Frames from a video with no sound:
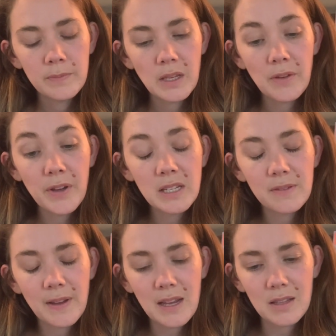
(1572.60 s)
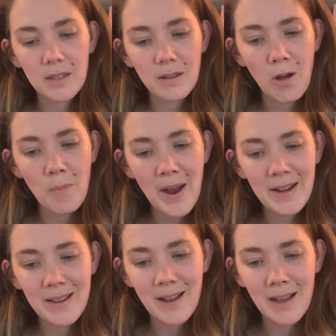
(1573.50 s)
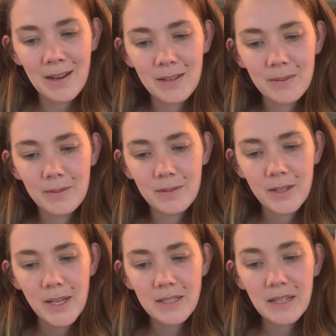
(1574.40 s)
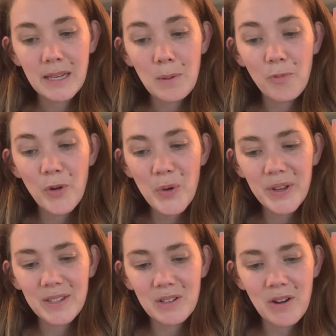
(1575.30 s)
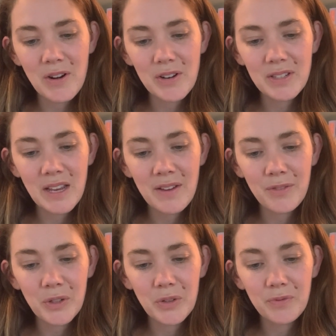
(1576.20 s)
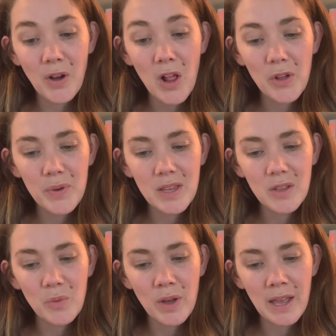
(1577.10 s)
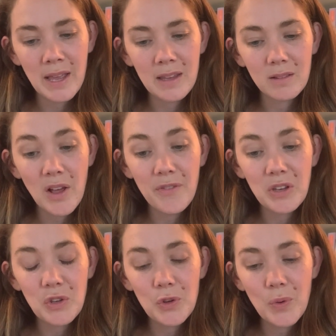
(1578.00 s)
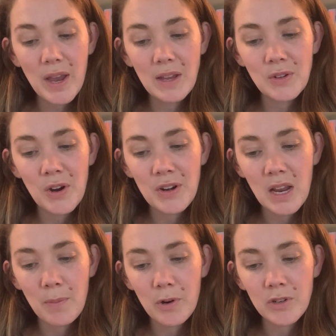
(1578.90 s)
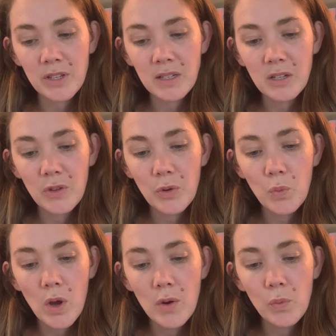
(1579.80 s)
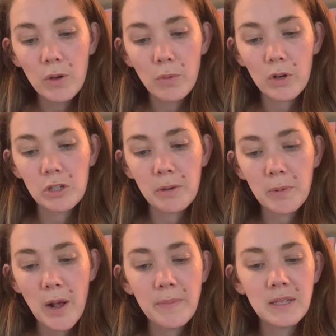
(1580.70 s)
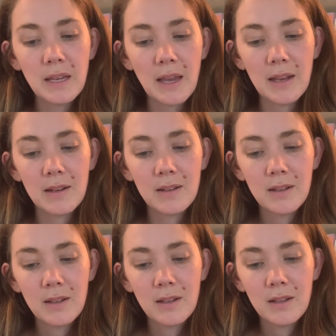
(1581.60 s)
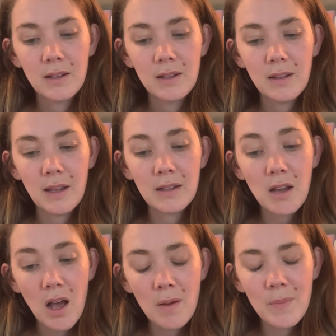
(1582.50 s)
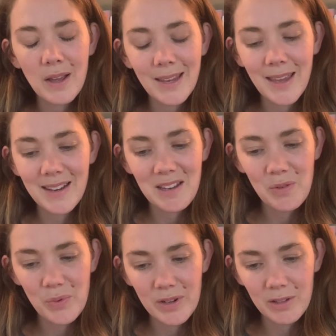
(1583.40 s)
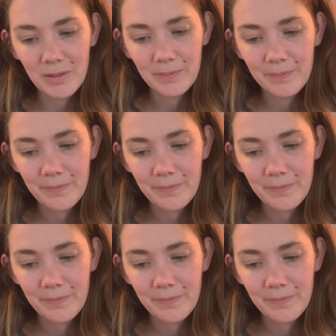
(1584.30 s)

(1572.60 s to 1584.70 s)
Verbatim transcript: Give us faith, Almighty God, to keep focused on our Savior, following the way, loving you and our neighbors until the one we worship comes again, and come again he will.